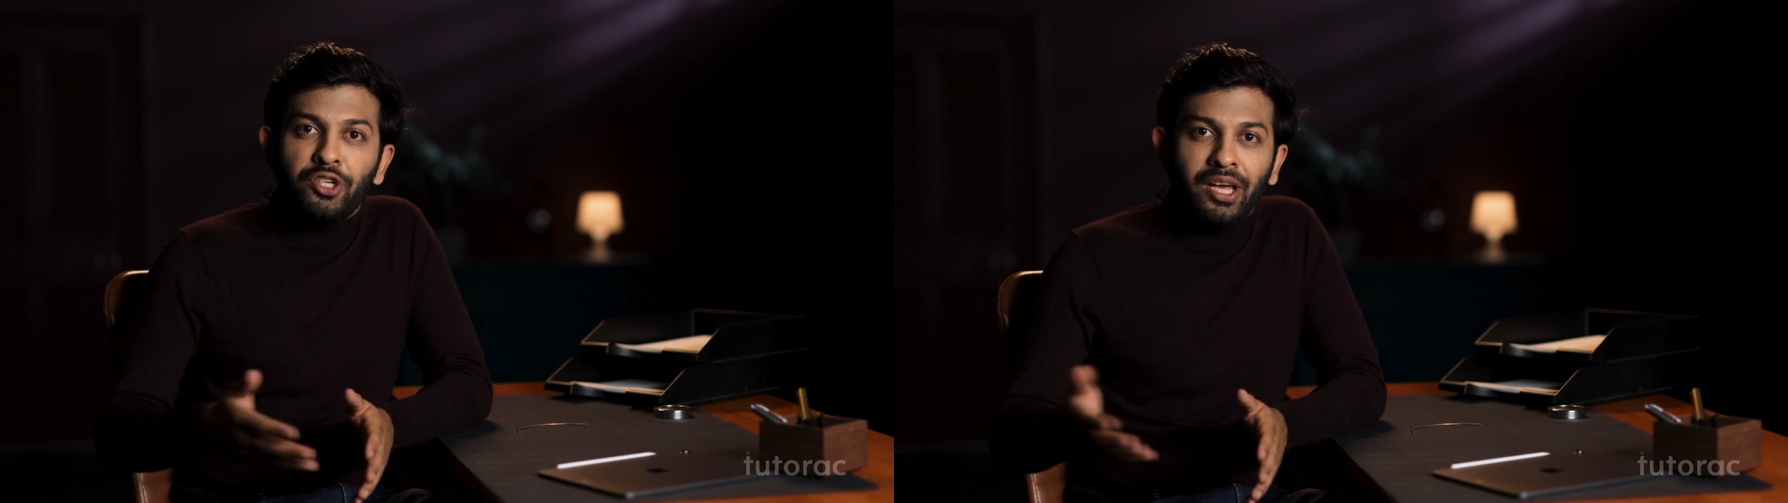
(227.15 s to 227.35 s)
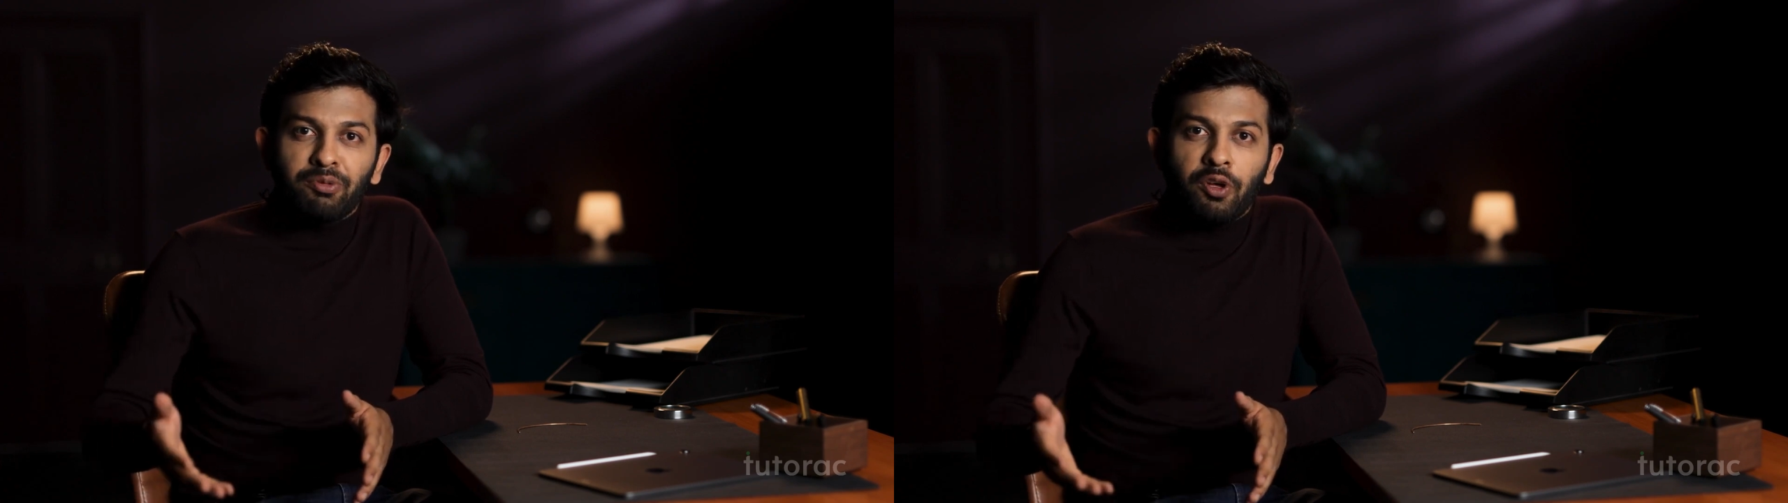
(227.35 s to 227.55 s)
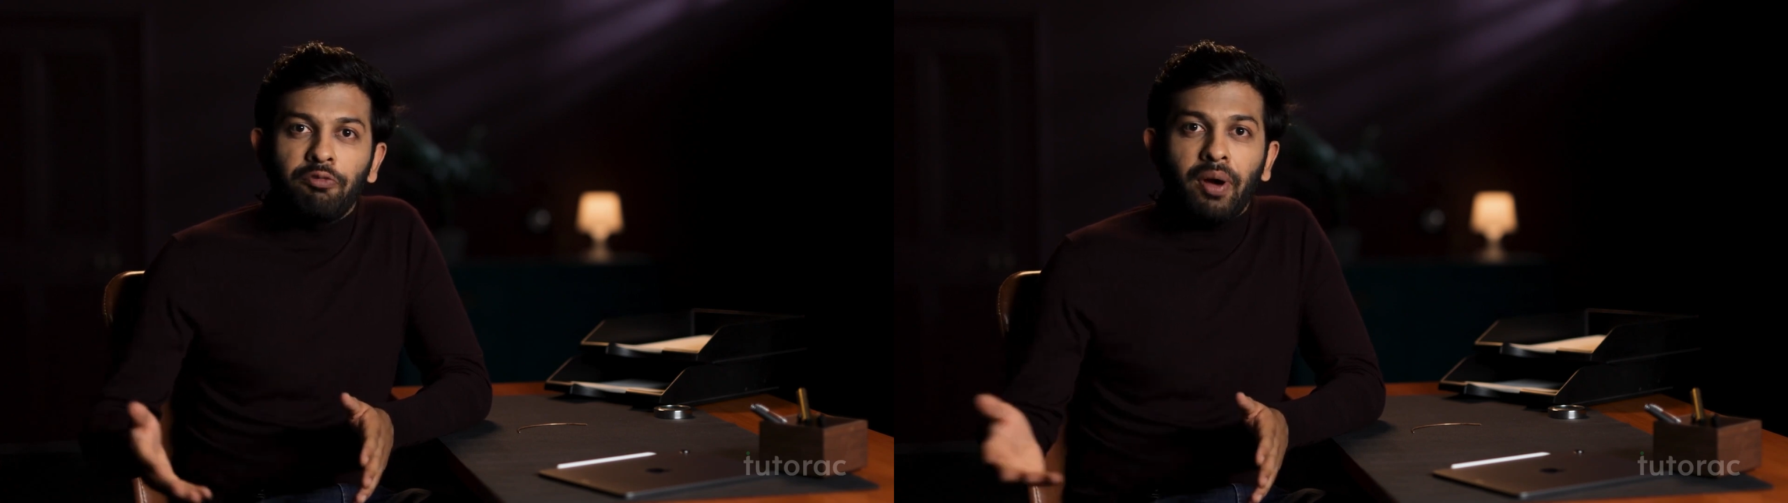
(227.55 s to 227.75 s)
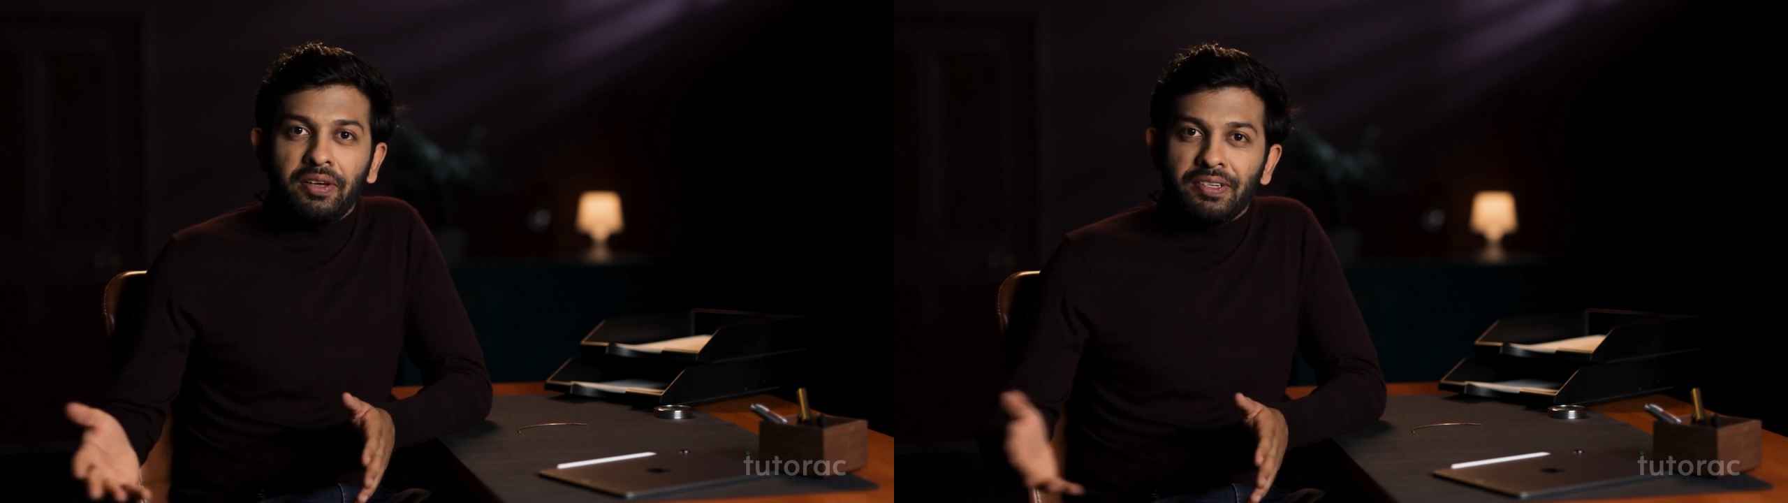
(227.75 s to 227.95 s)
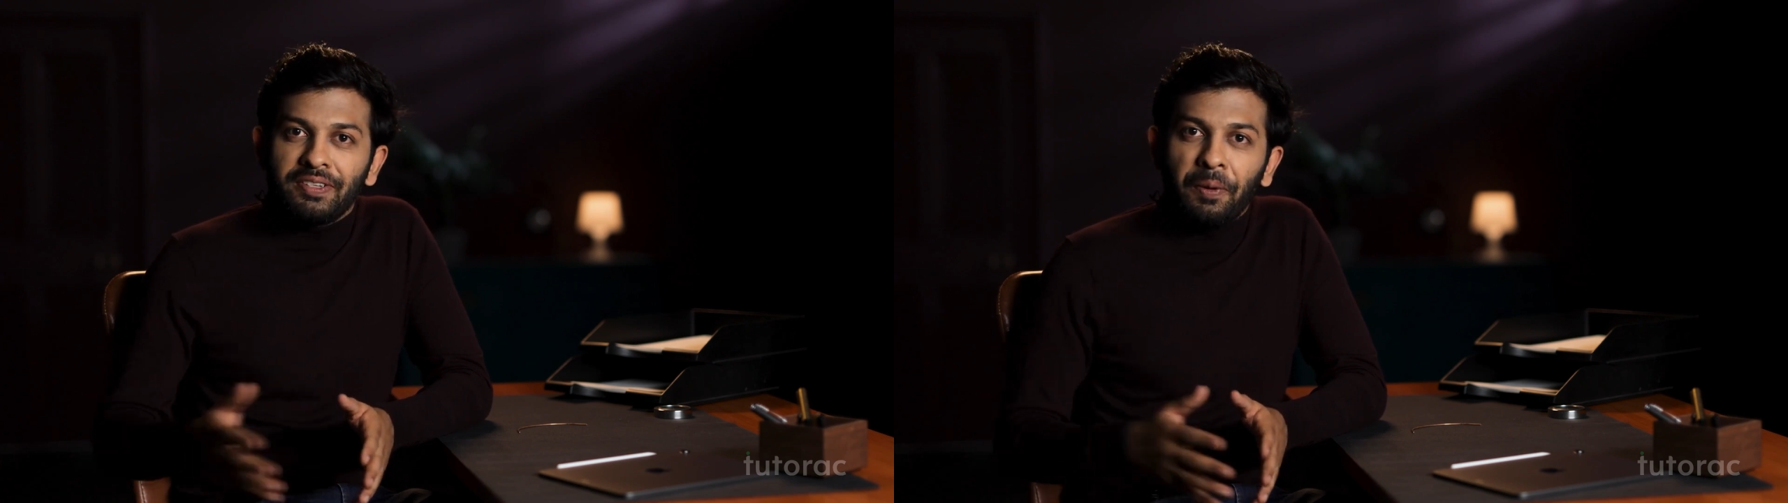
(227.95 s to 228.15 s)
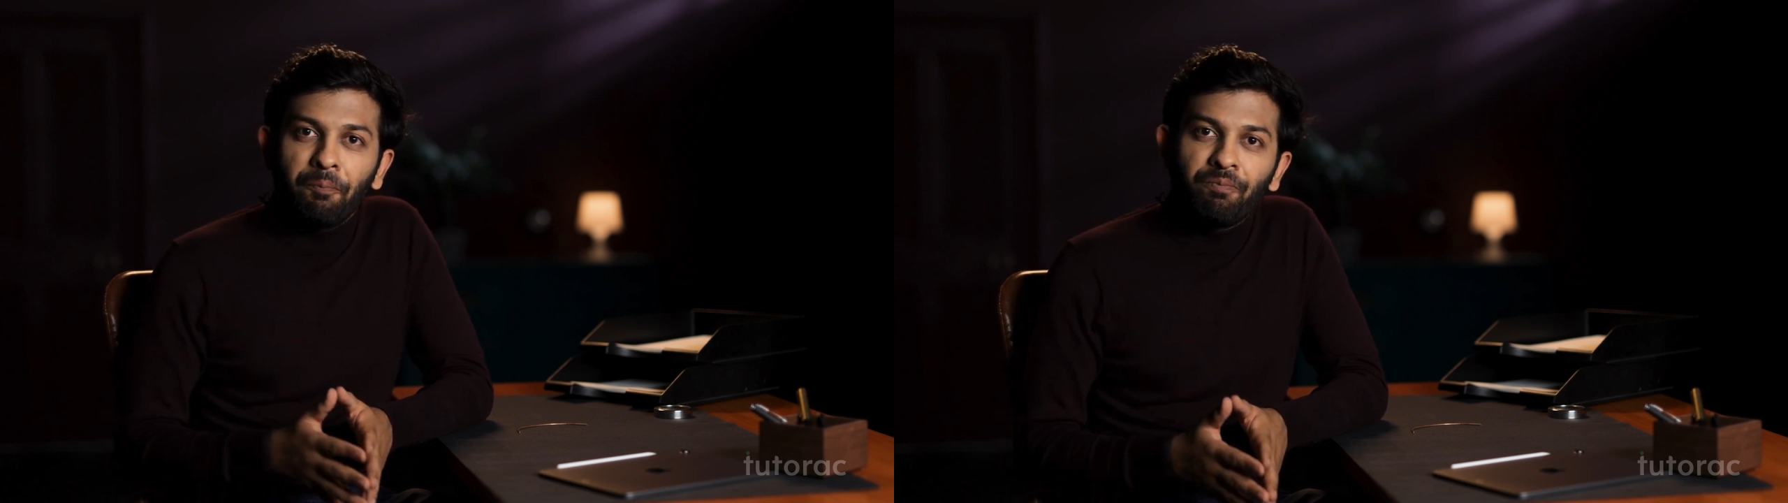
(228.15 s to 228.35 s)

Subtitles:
shapes of wires.